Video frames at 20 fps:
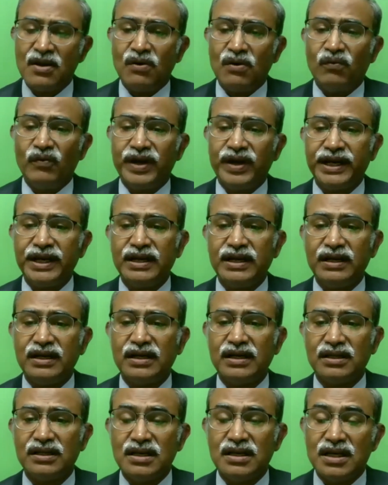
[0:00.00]

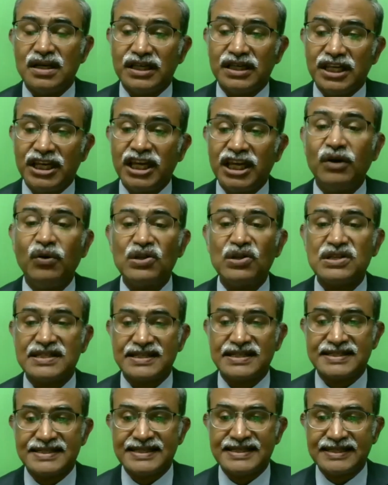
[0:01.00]
wherein keyhole
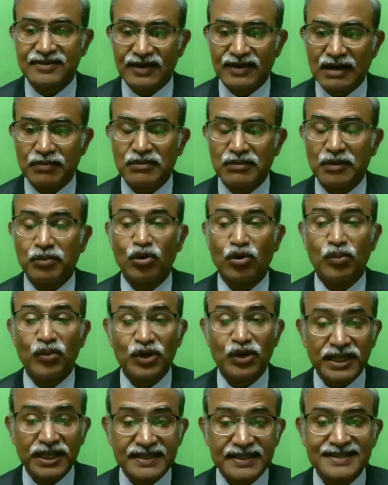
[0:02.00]
surgeries have come up,
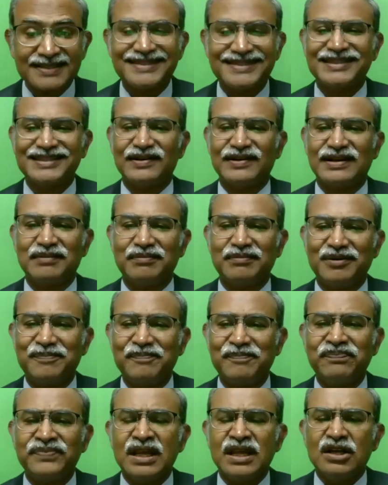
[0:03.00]
robotic surgeries have come up.
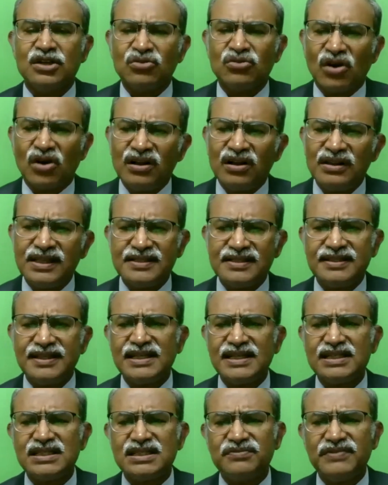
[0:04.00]
So all these
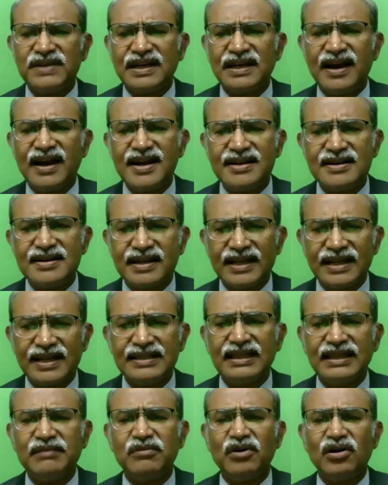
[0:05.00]
things, we can't
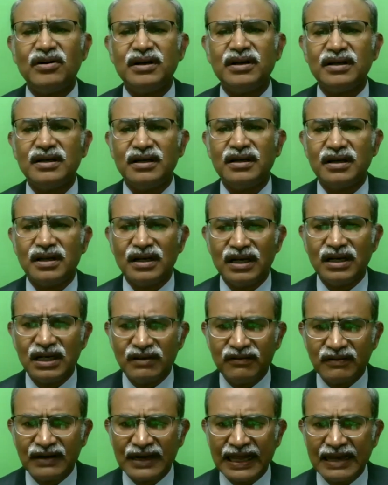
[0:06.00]
train them on a
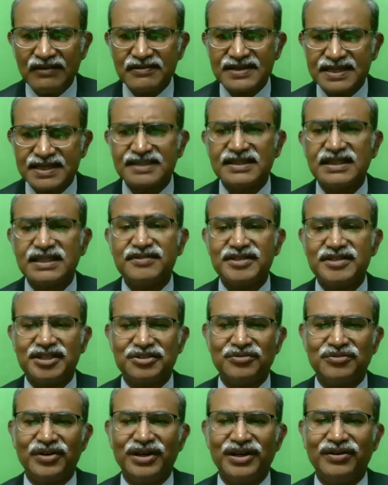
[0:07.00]
live surgery, which is
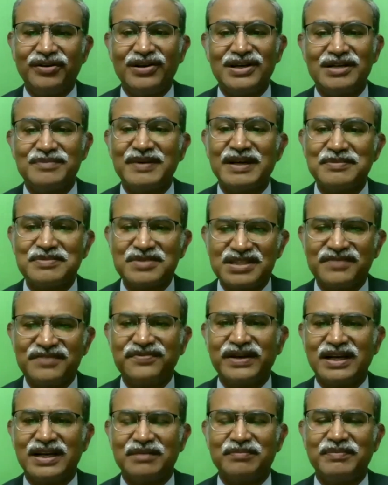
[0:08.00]
going on, becomes
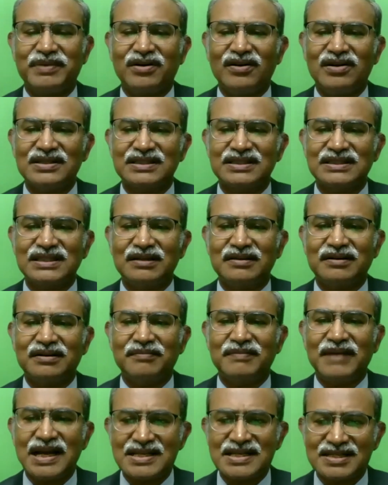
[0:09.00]
difficult because
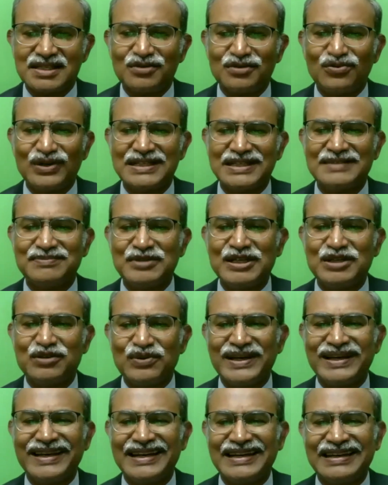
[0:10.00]
the master who has been
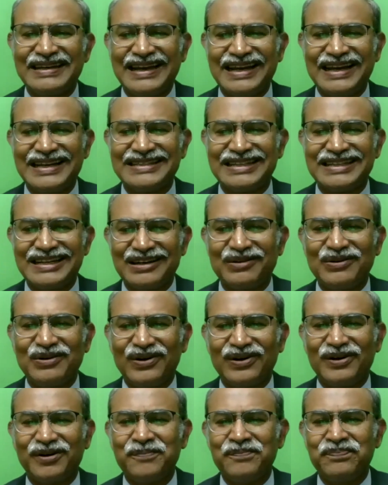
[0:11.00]
doing it has
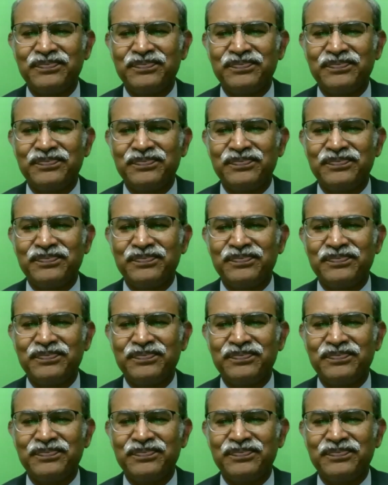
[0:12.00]
undergone